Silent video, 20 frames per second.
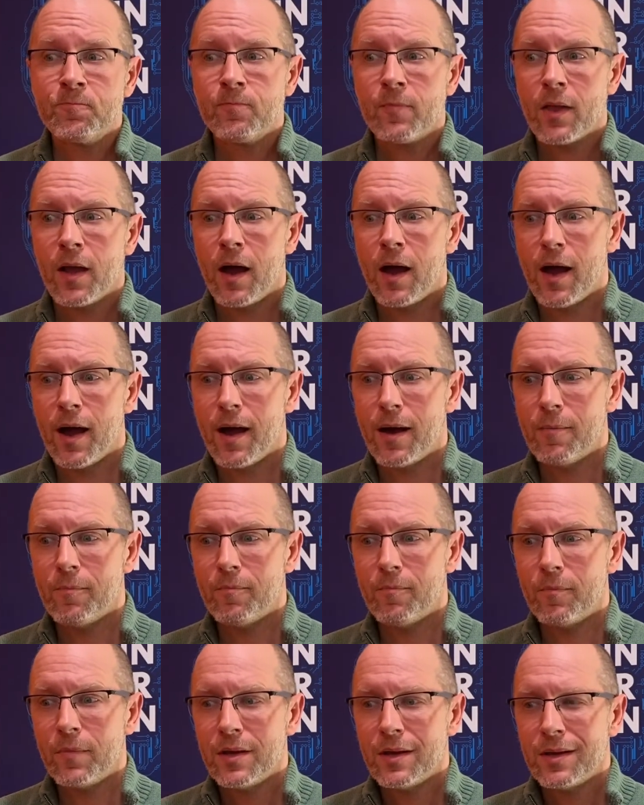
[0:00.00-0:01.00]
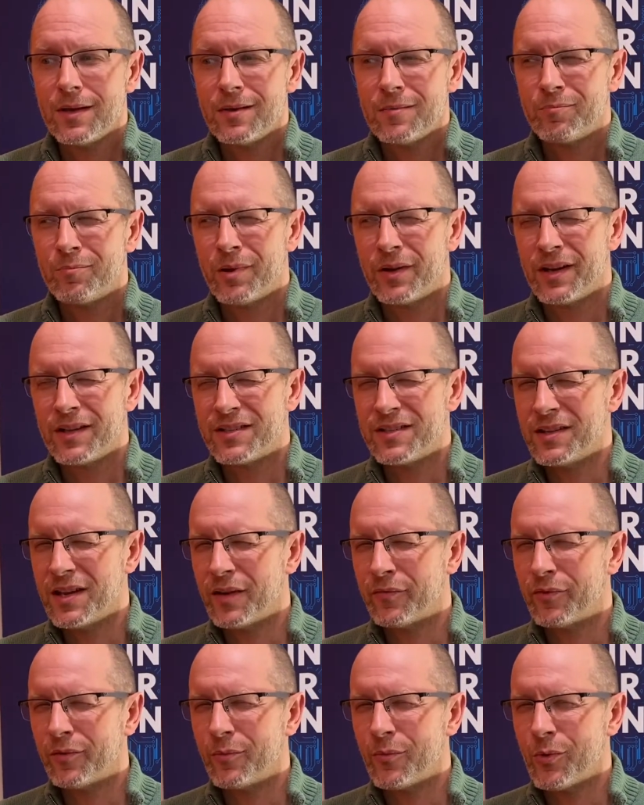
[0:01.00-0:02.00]
but it's
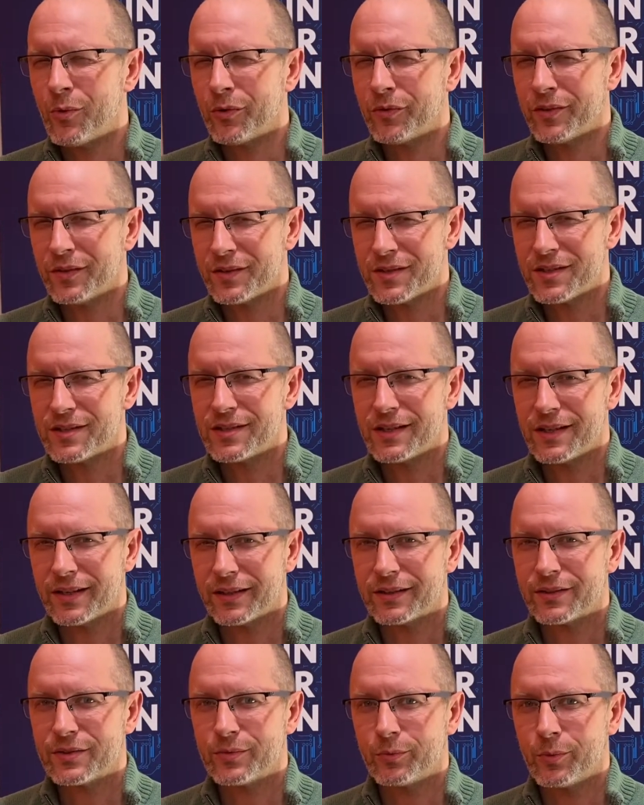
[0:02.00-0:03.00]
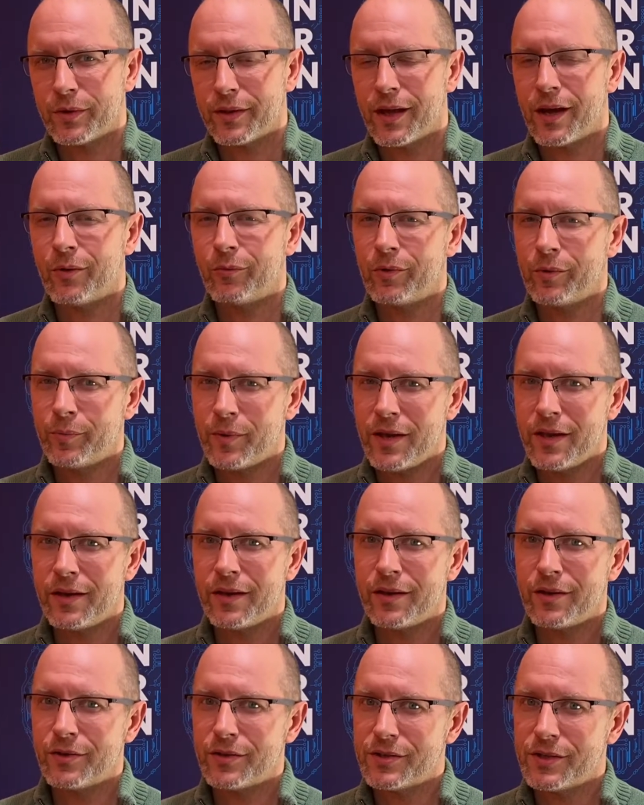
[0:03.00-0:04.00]
never more than 6 without
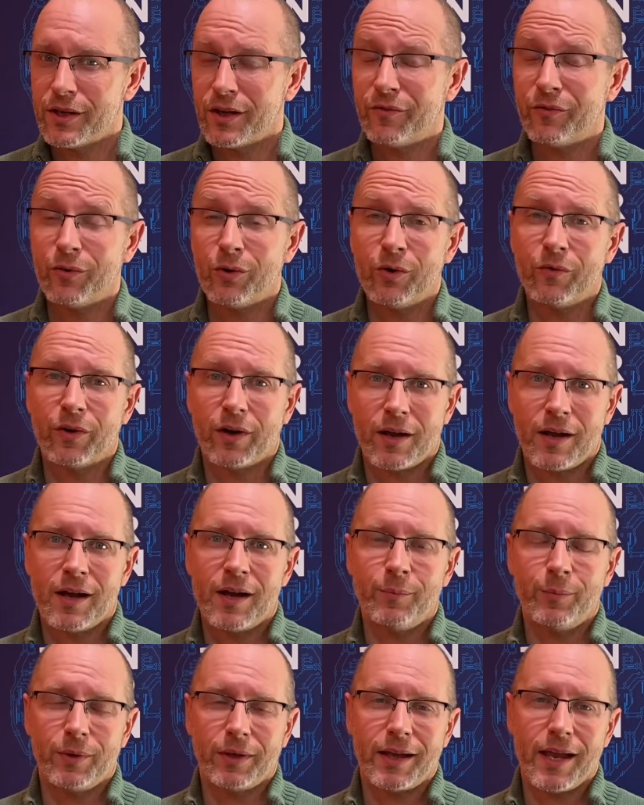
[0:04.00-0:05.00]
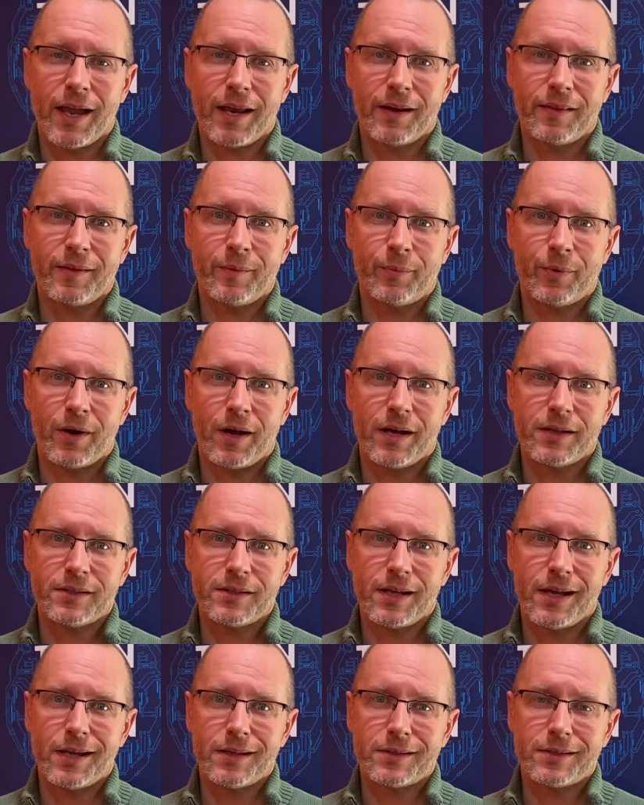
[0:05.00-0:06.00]
repeating yourself or overcomplicating the
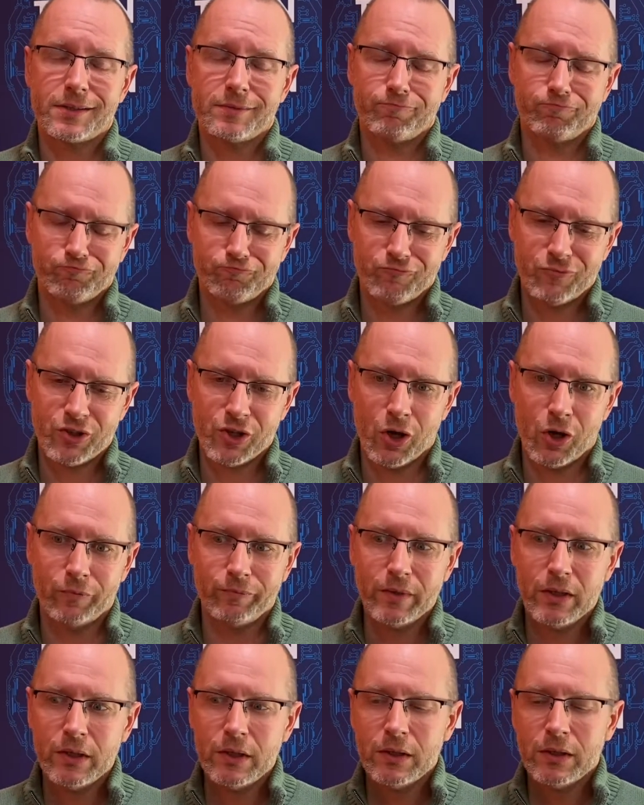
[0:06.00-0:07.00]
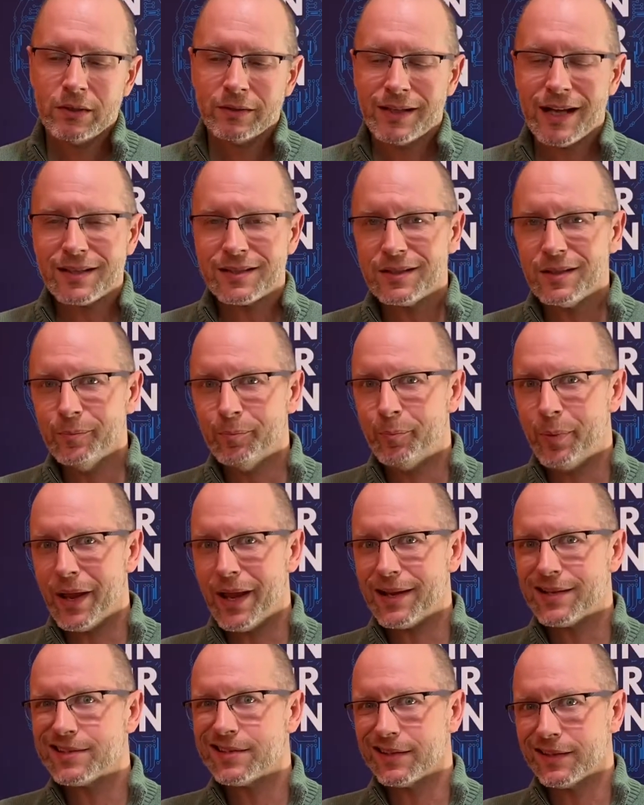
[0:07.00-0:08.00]
process. So that's the
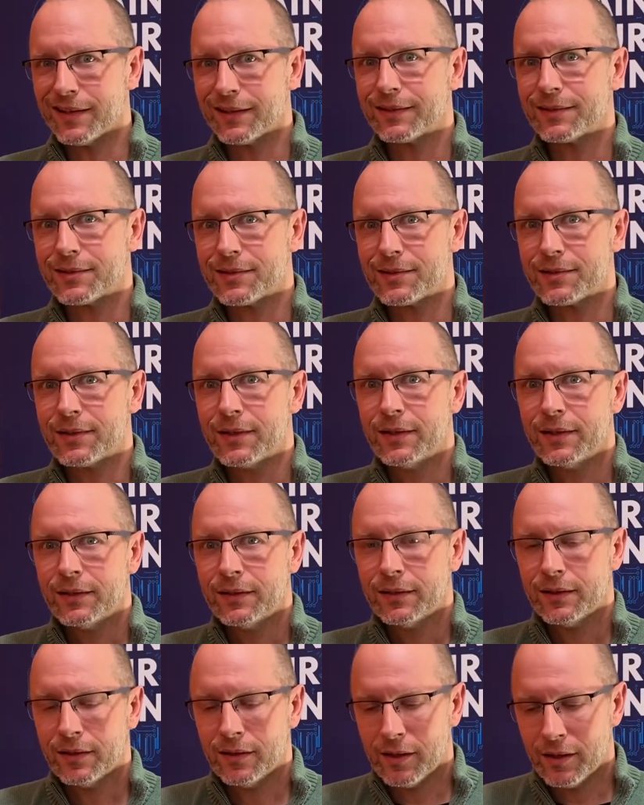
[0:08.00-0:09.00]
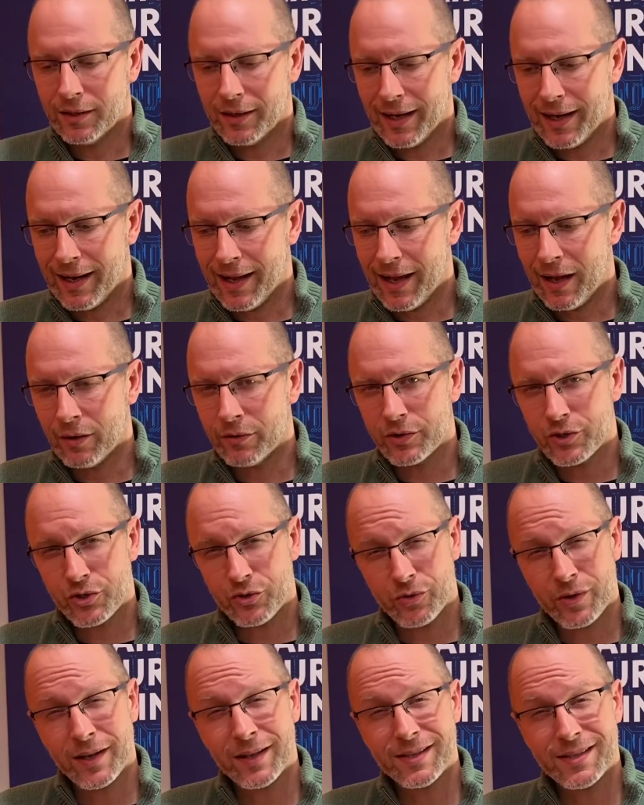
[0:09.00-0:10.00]
basics on how to
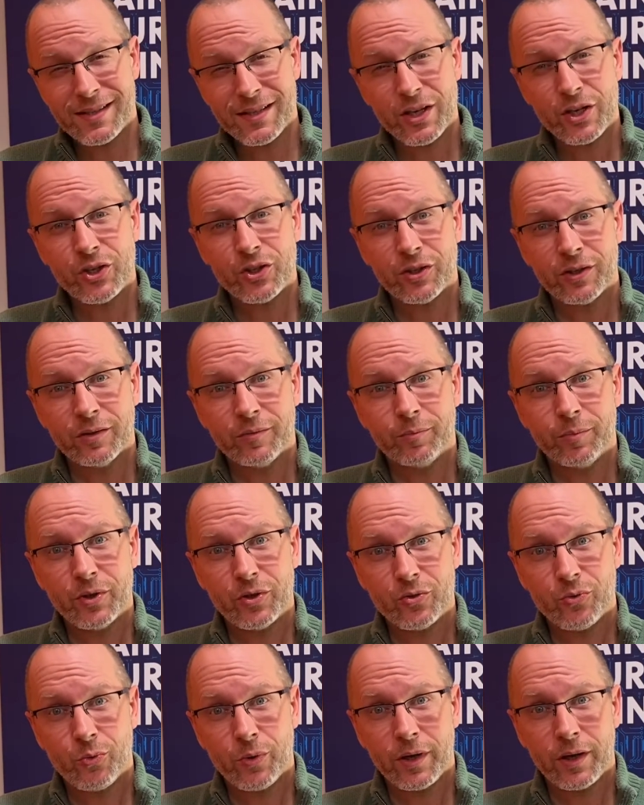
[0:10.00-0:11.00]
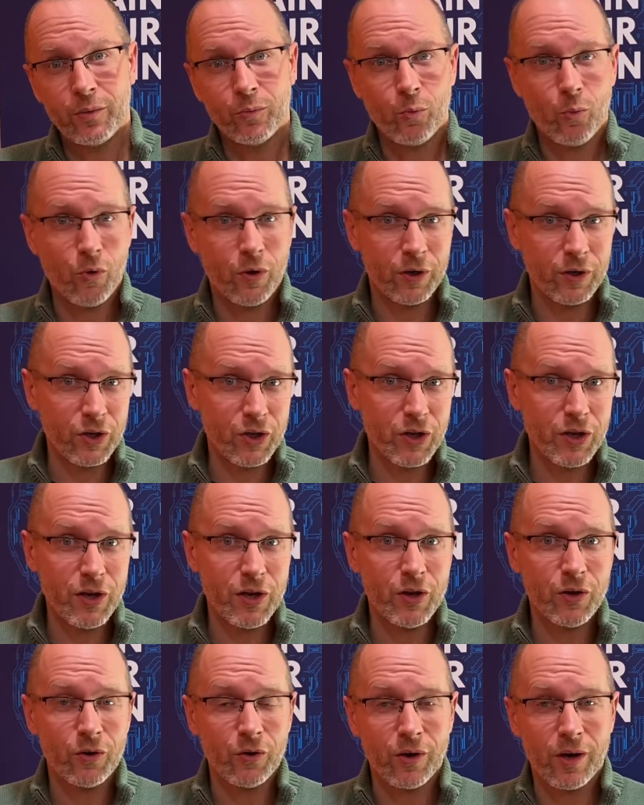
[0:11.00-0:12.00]
transition between one
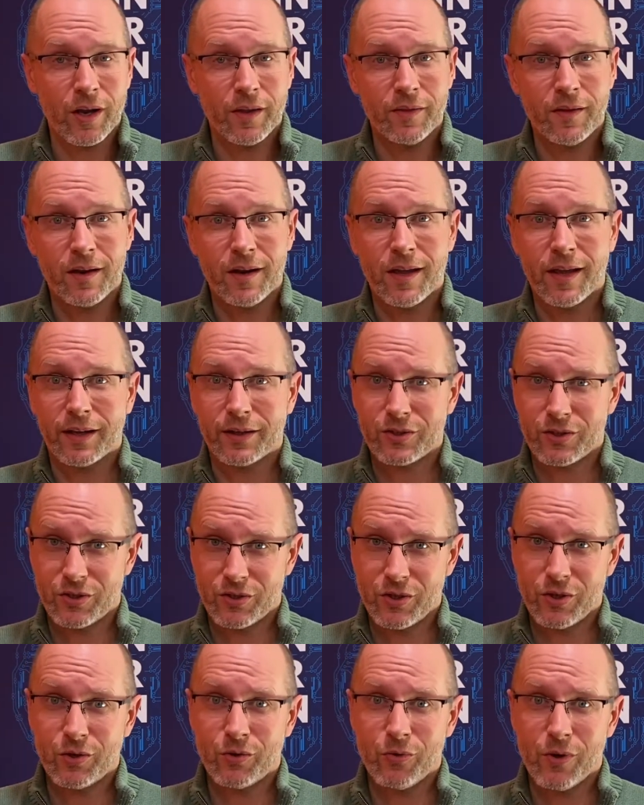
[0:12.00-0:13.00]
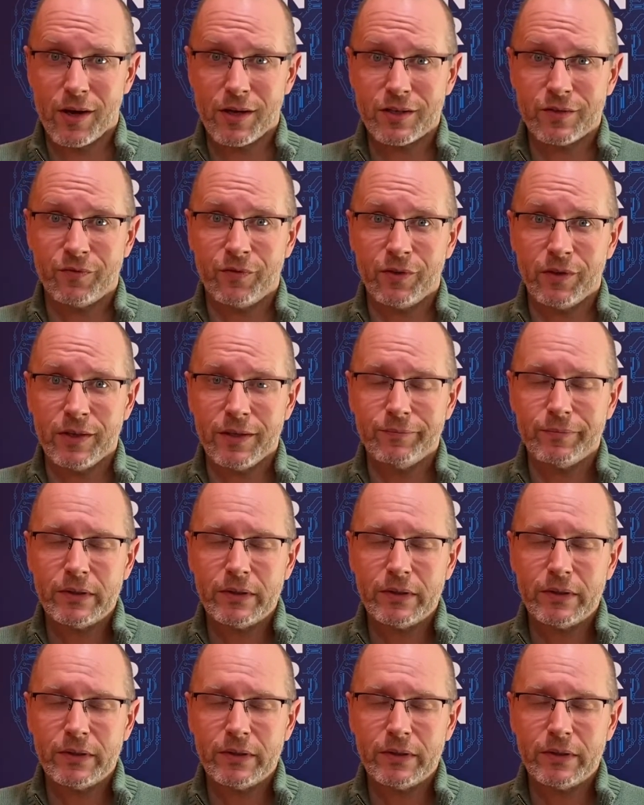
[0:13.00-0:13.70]
year and the next gracefully.